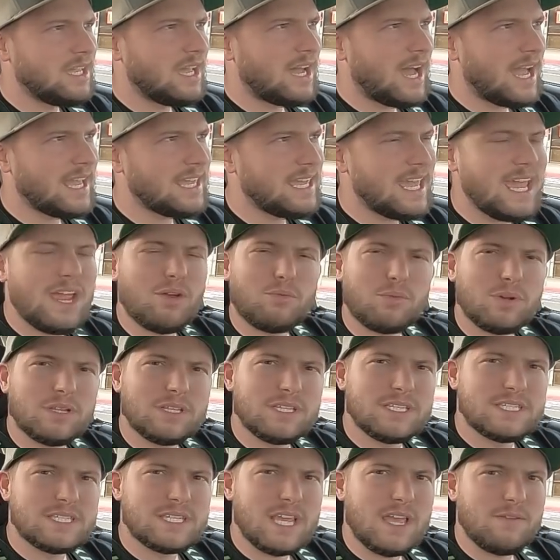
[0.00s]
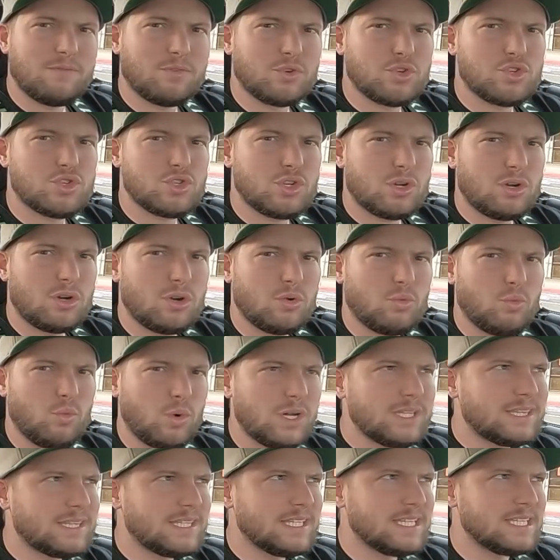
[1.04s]
I can't really say for sure
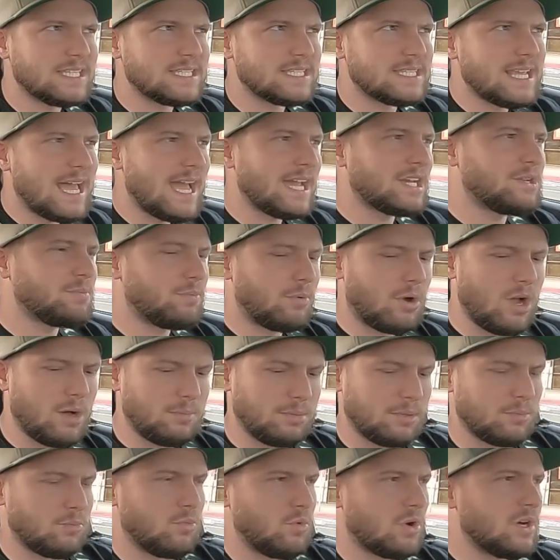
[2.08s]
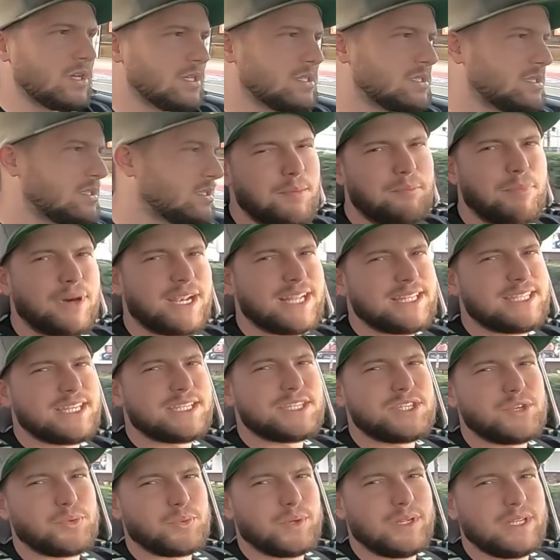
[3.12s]
what the exact problem was, but it
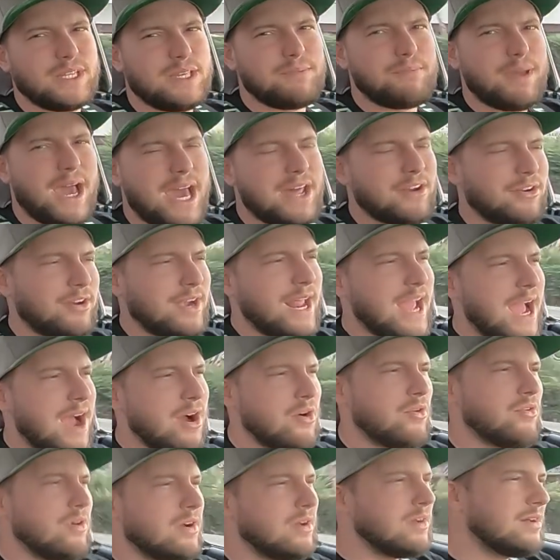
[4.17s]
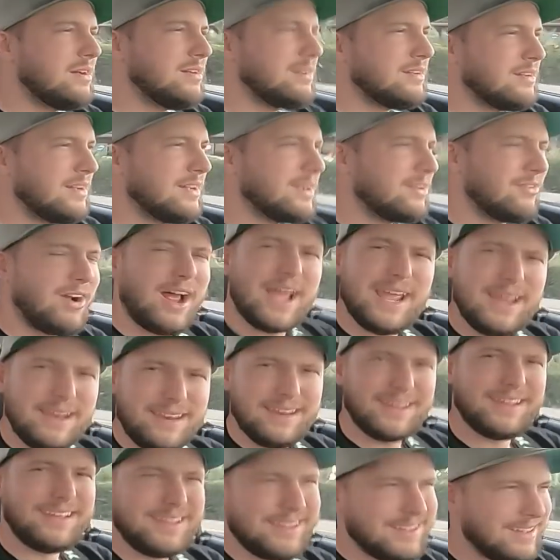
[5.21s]
doesn't really matter now, right?
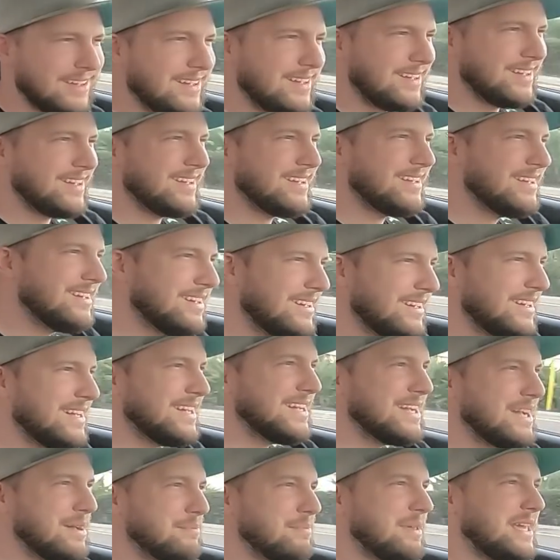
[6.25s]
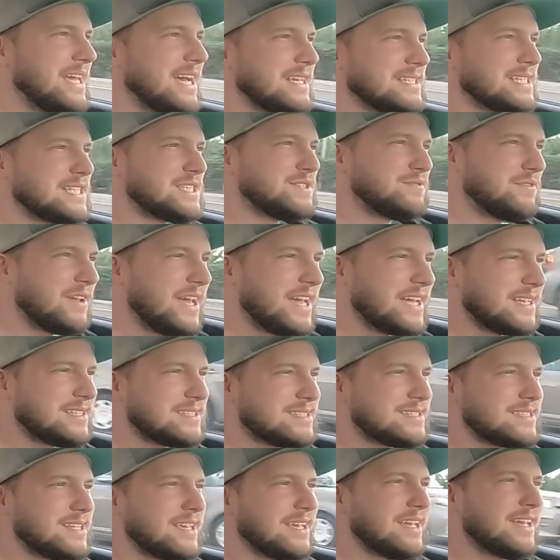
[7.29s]
Because it's
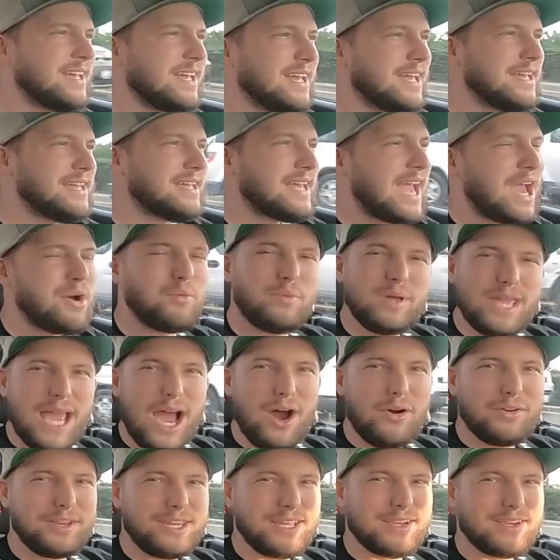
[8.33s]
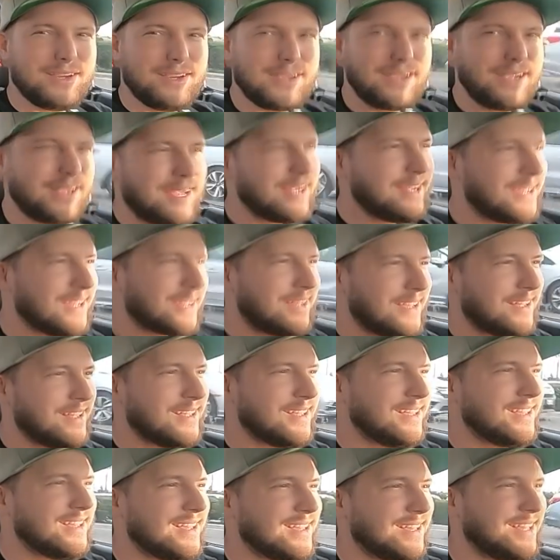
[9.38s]
fixed and we out here
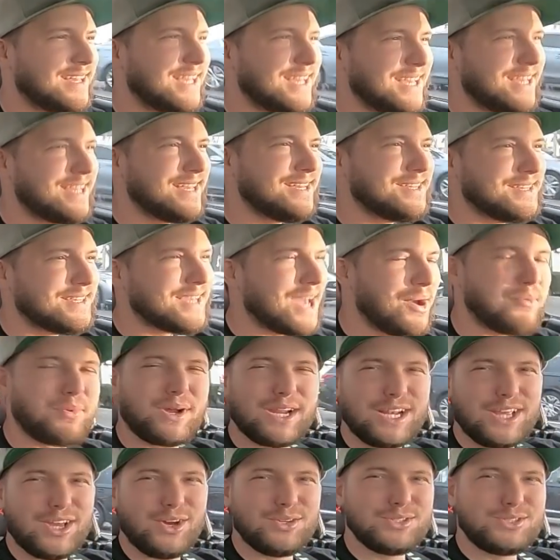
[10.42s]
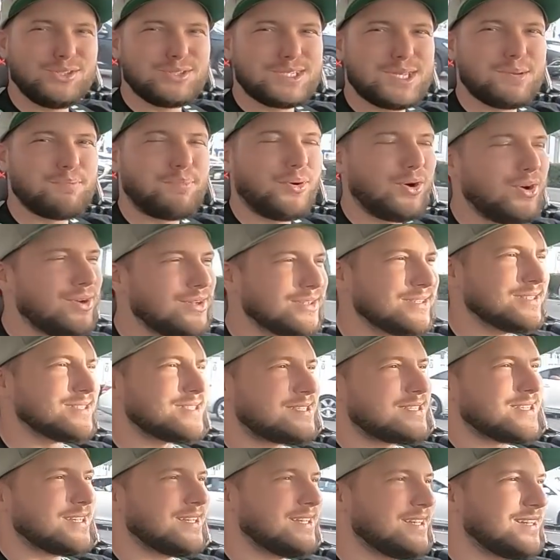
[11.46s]
and we're gonna go do some
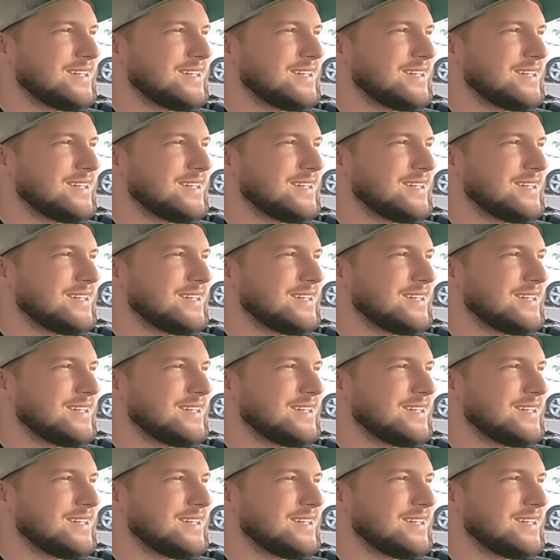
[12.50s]
pulls.